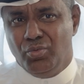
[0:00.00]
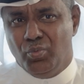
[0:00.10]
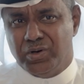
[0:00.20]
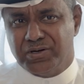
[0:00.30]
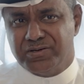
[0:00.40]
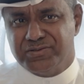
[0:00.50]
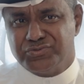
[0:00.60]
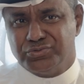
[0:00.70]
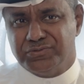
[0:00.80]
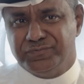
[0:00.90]
what are the
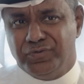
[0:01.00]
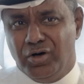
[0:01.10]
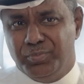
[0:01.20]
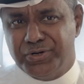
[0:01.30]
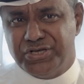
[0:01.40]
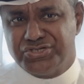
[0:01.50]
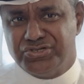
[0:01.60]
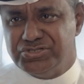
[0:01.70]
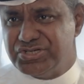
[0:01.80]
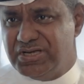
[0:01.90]
sort of
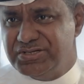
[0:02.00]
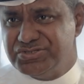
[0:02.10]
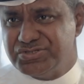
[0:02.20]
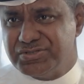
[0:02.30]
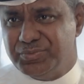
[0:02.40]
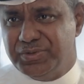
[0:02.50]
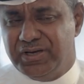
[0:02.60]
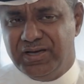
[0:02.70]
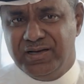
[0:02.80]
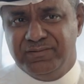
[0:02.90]
operational challenges that we
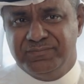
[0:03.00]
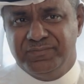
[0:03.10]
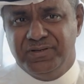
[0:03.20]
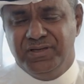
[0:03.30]
have,